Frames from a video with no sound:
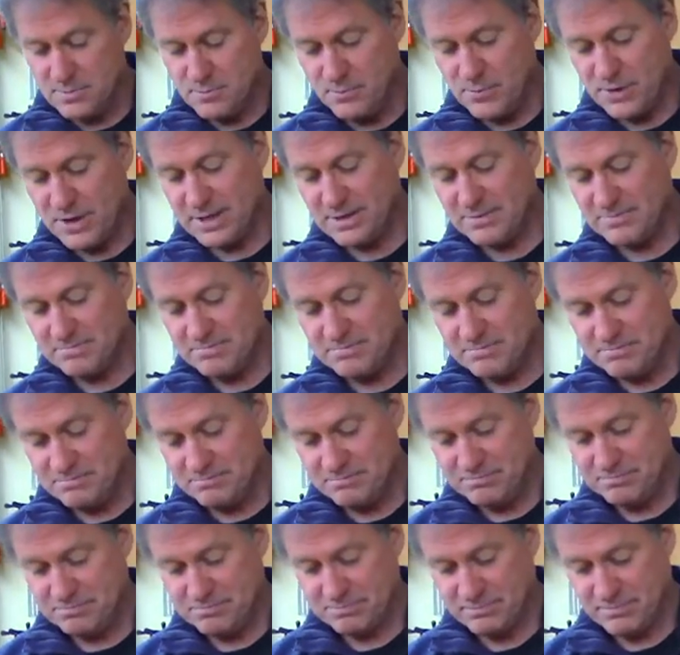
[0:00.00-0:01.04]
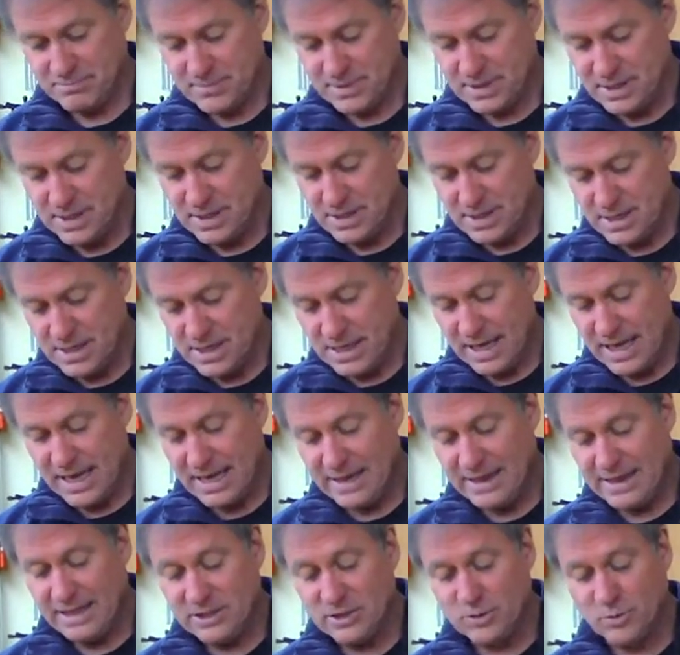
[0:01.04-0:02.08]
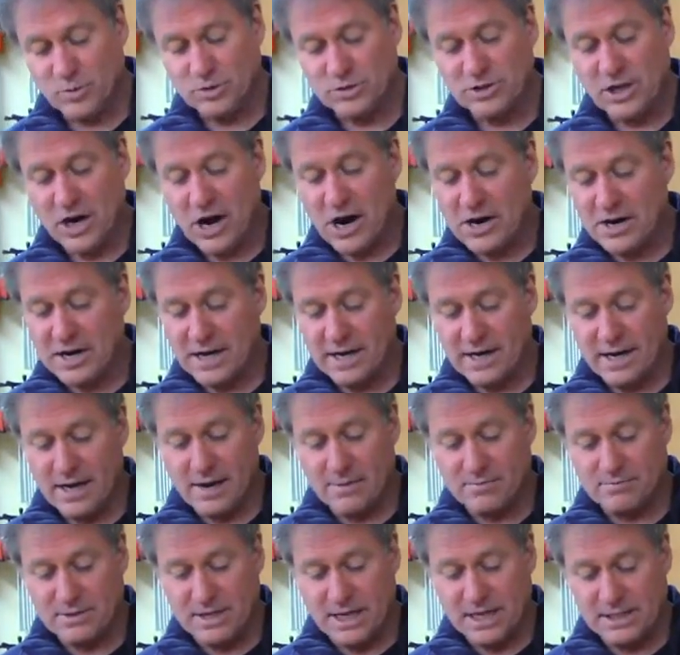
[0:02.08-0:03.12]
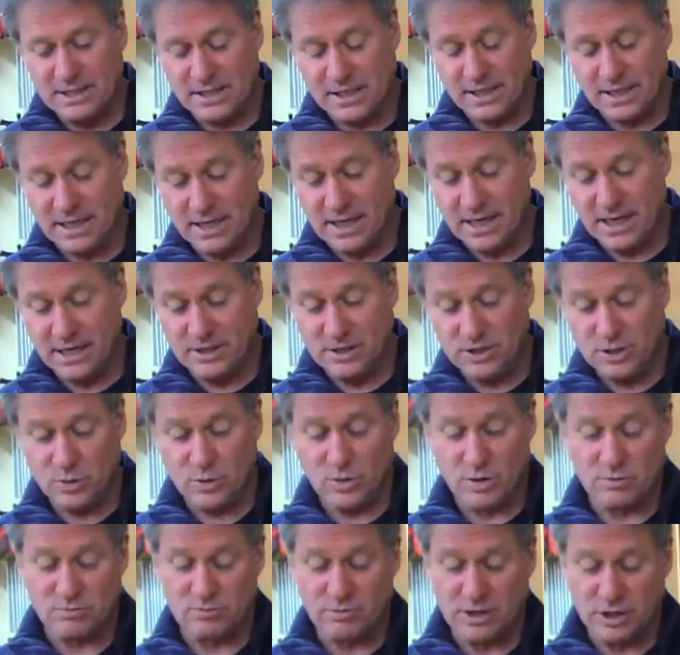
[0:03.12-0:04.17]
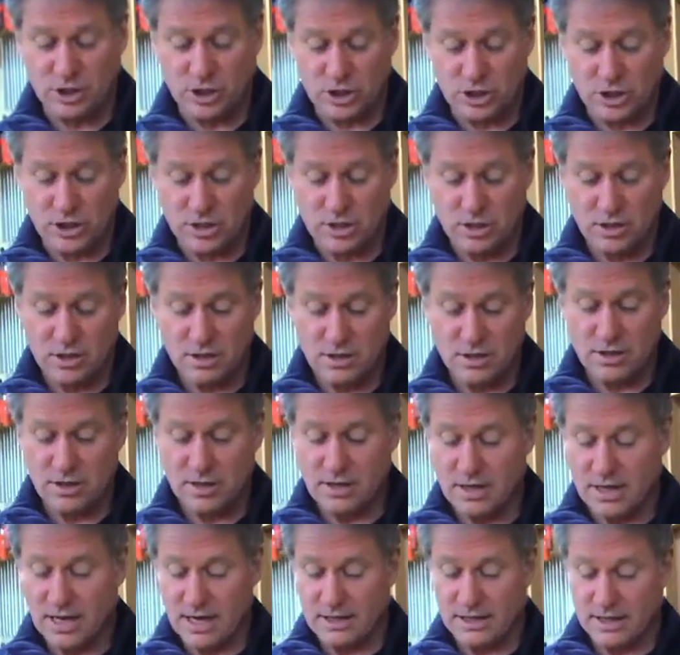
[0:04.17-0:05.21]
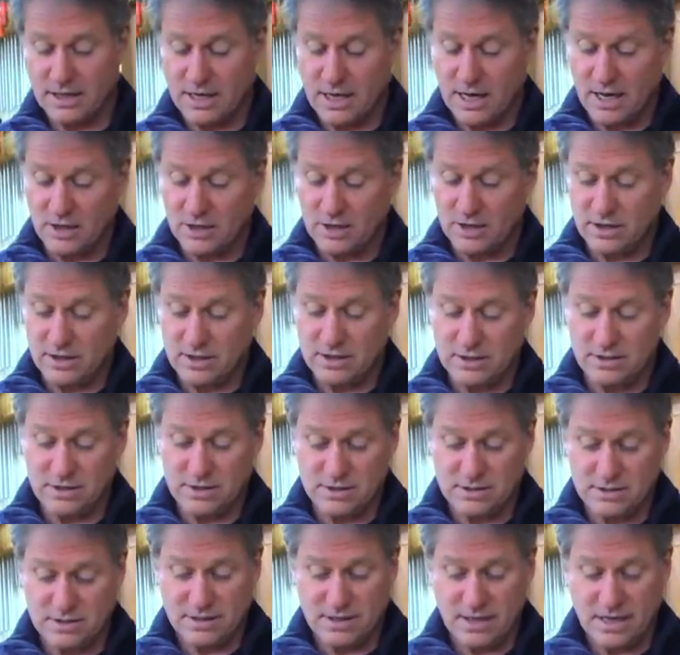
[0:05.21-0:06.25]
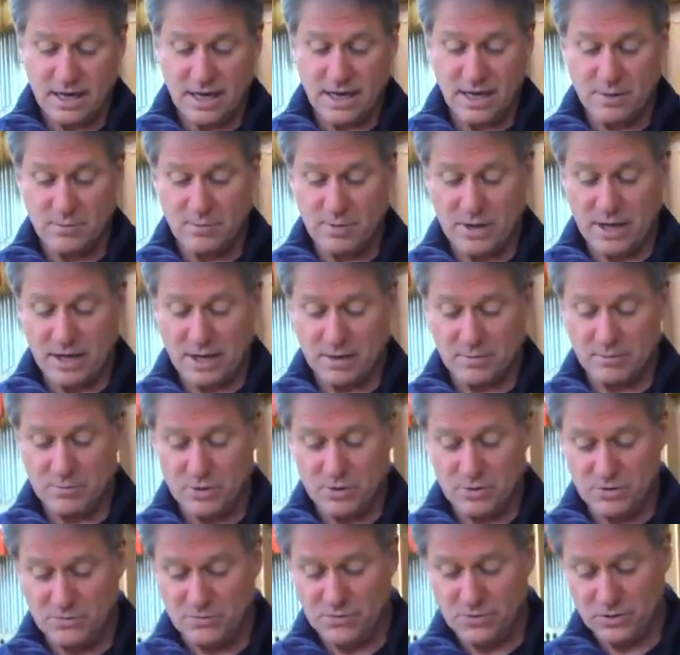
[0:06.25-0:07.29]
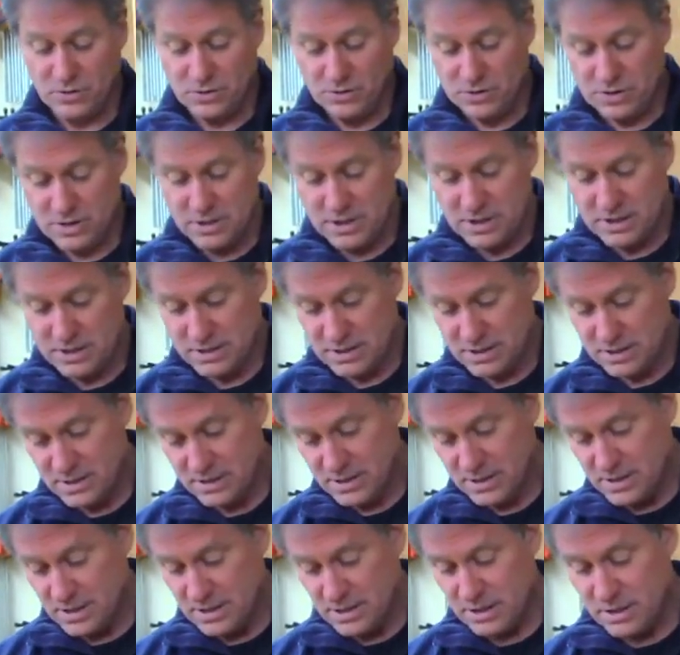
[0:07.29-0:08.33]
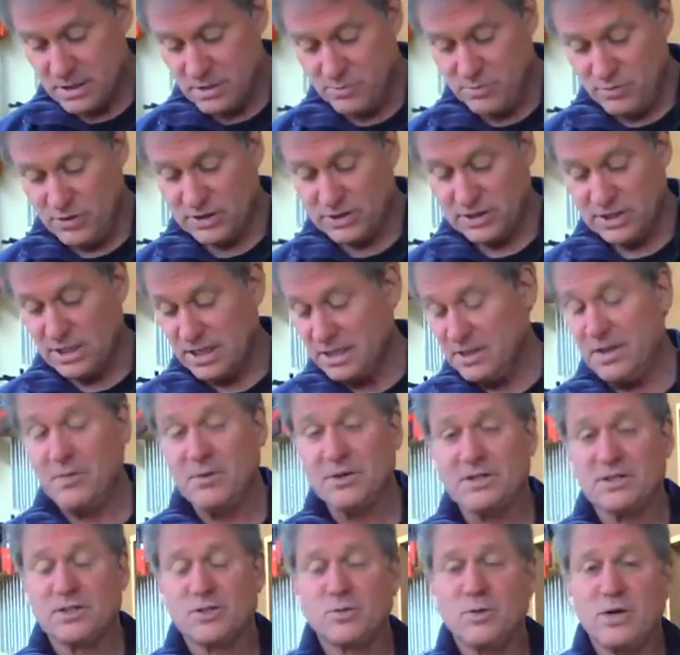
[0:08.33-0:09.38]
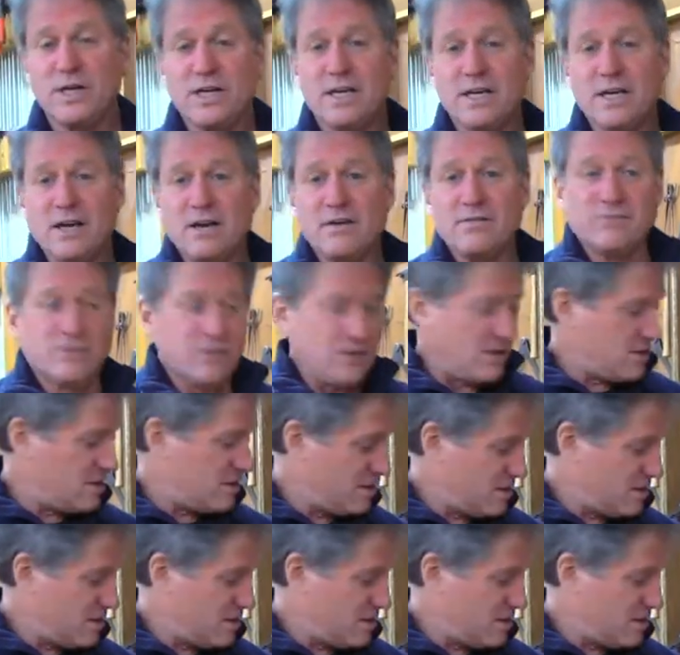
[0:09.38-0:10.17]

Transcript: But, and this will darken up nicely and get to a rich kind of color and make a beautiful little presentation. That would be a sweet gift.